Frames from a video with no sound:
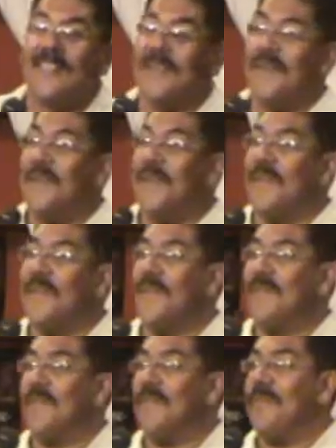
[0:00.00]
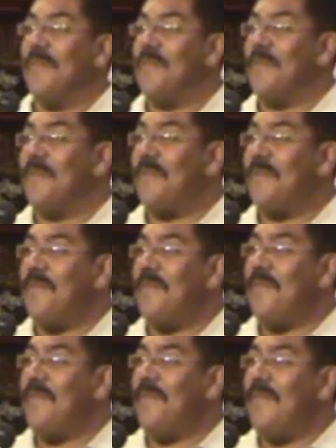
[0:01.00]

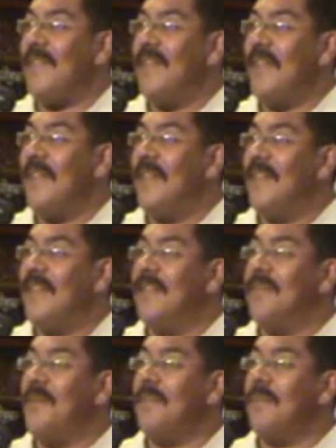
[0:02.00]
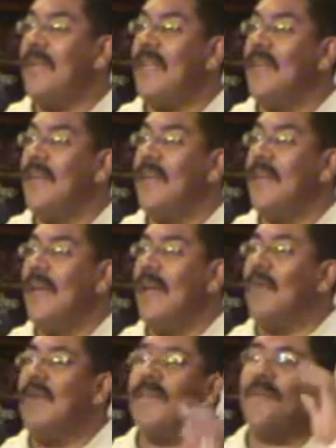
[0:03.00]
Yeah. You with me?
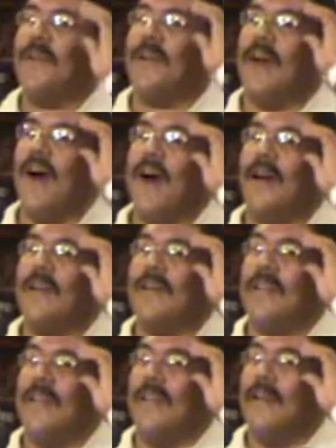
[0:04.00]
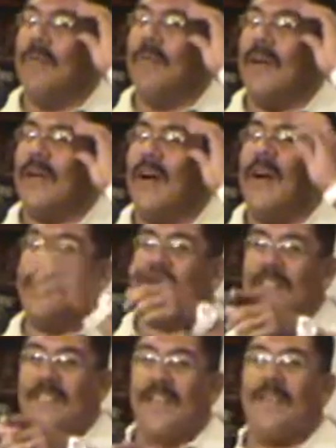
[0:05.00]
And we've forgotten what God
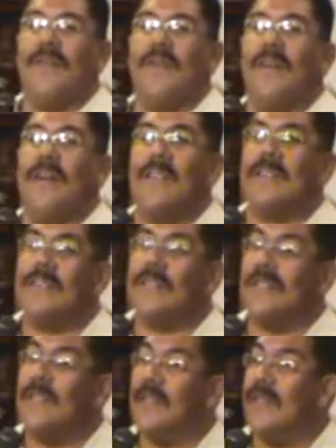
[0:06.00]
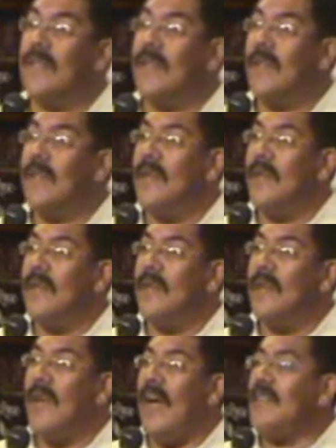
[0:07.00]
has done for us.
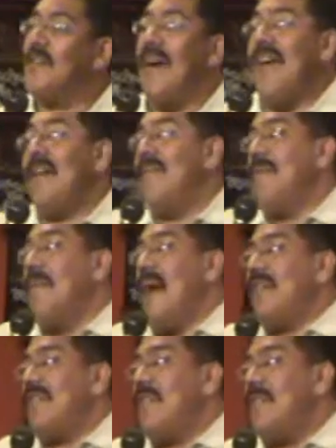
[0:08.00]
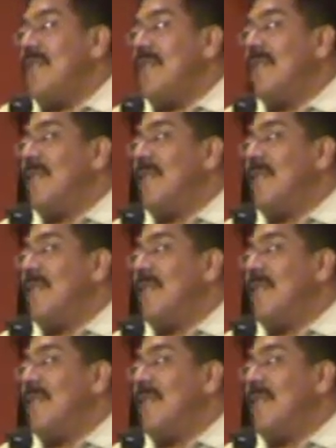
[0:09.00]
I try and remind you.